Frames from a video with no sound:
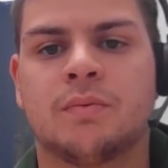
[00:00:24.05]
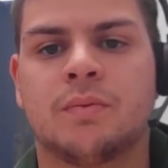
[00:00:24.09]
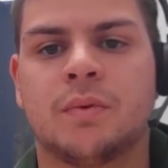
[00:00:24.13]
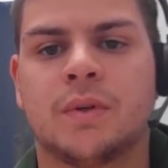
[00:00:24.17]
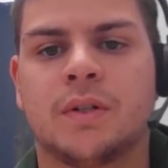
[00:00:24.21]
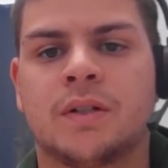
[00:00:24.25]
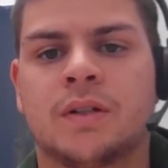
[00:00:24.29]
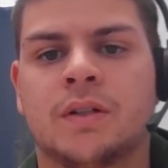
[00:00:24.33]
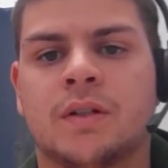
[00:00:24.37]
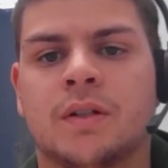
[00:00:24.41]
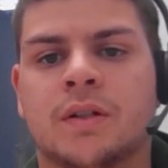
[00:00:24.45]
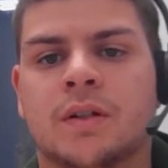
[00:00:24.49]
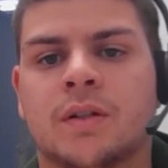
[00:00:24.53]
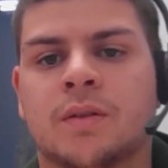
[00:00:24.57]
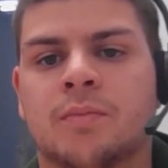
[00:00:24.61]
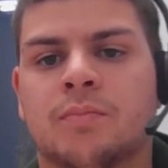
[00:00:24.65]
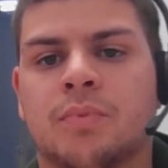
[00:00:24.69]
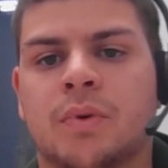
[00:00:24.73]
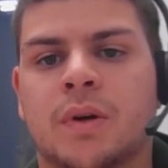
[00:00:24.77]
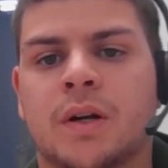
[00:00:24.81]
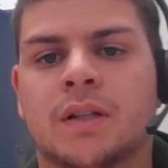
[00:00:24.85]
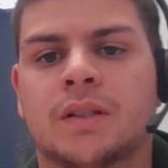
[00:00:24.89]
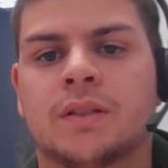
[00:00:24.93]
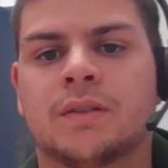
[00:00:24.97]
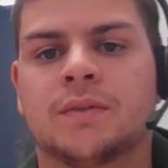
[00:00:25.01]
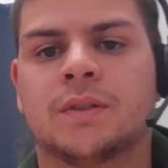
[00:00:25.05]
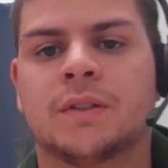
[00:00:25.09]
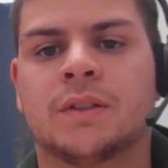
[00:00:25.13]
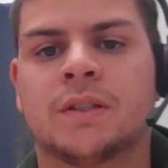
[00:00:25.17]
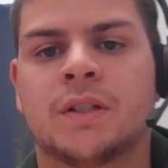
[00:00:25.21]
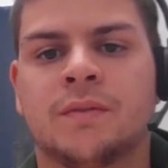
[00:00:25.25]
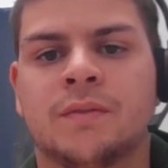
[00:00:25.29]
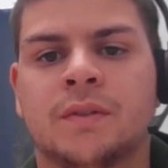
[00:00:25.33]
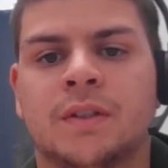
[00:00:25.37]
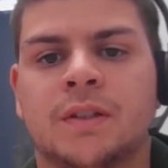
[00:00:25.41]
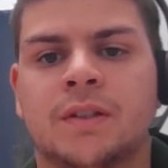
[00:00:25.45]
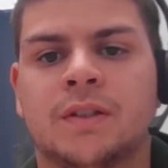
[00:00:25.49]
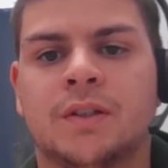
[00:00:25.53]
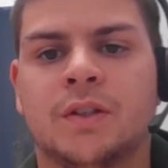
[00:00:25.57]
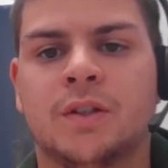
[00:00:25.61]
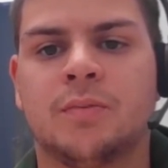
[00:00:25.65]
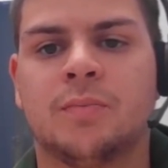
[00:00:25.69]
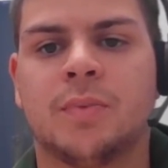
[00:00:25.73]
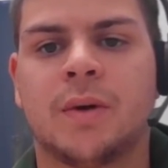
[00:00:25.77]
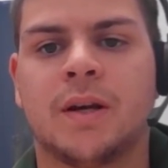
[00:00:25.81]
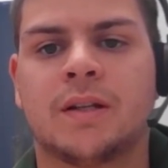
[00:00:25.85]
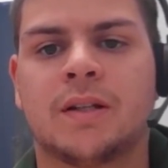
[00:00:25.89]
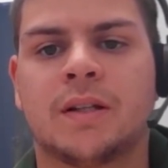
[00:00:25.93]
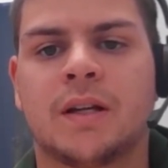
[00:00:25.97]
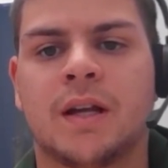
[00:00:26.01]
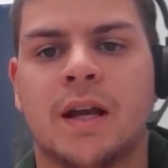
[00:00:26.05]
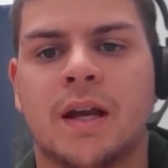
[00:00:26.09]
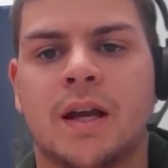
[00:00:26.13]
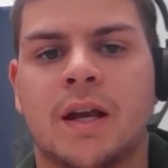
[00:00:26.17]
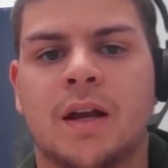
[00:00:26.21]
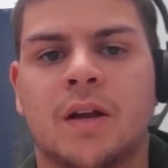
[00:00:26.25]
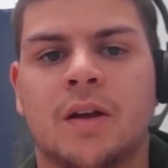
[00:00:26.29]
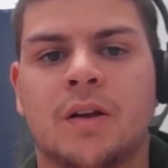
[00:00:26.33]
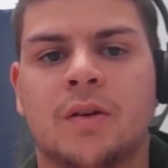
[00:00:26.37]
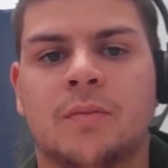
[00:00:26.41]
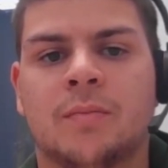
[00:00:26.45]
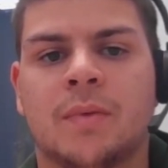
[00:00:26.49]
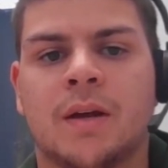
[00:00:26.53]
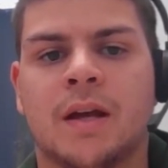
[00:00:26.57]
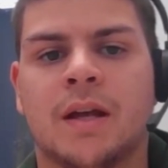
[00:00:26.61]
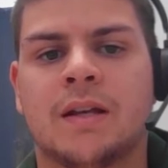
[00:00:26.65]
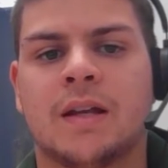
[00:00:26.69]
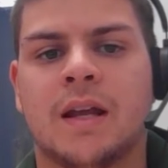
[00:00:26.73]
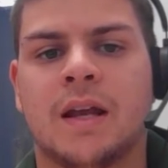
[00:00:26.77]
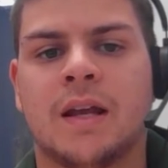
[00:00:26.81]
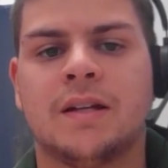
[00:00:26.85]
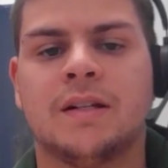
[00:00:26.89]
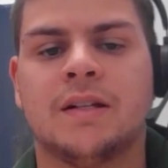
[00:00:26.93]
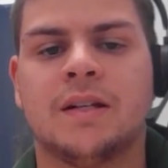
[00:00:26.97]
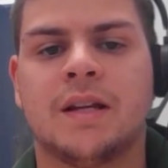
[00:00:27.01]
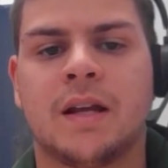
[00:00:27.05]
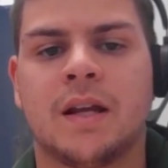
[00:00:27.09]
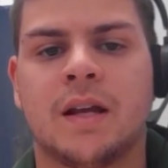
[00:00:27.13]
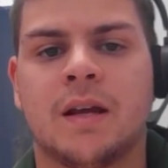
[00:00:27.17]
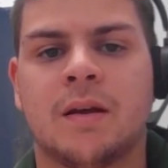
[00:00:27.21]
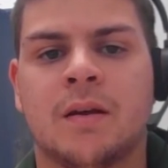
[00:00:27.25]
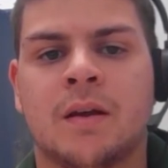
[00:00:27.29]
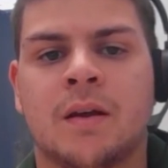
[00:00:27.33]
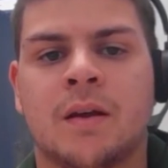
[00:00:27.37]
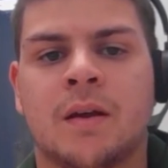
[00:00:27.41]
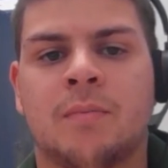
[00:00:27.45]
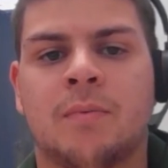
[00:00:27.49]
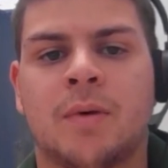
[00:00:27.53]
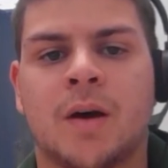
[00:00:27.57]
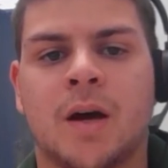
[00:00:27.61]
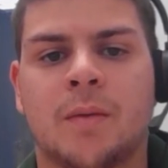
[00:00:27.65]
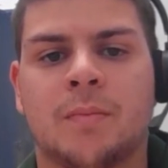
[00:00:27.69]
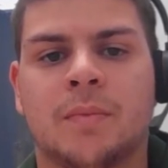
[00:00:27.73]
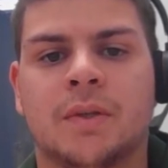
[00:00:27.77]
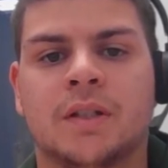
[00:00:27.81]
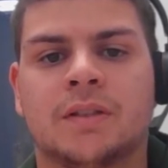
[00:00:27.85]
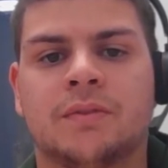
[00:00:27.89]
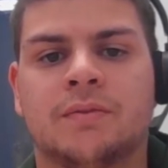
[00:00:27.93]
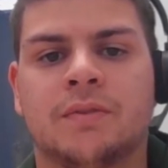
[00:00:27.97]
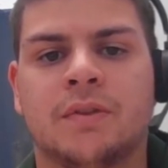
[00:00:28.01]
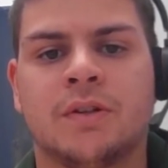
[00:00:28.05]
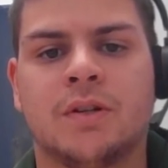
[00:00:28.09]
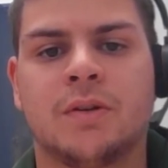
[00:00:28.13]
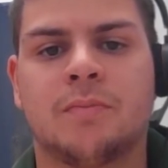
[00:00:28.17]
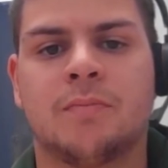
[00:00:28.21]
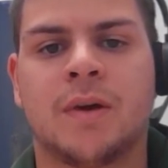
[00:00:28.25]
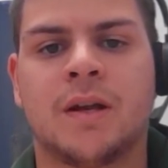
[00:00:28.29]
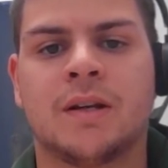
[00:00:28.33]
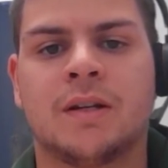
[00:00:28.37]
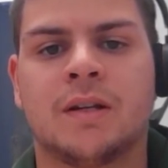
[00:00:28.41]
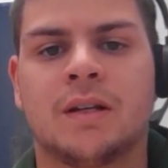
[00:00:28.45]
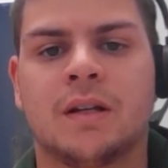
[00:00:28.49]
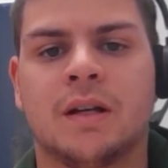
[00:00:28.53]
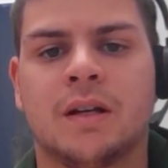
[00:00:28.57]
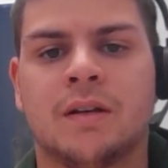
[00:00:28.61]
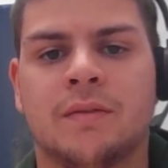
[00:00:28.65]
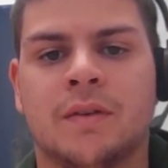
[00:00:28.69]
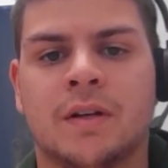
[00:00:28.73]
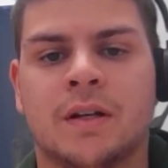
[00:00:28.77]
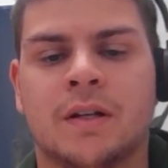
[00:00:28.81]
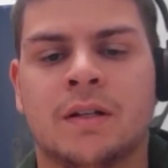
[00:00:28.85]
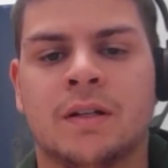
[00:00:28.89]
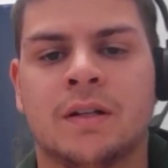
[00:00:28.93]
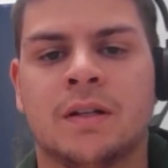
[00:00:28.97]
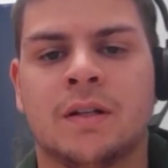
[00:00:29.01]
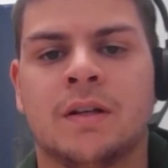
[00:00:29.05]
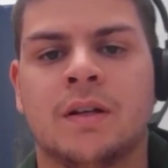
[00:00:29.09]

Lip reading: which comprised of a 72-bed care home and 88 apartments for independent living.